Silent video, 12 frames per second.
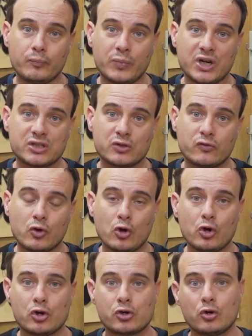part of
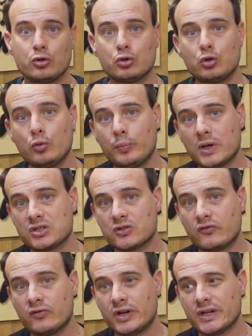color on two parts
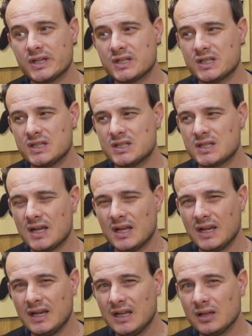of varnish is
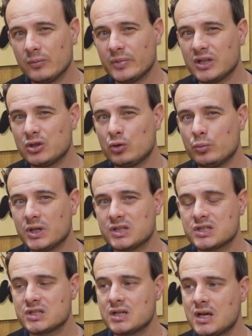a little bit too
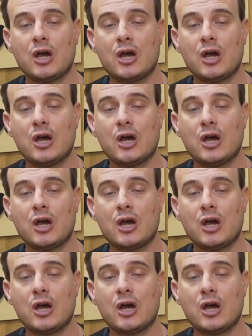much.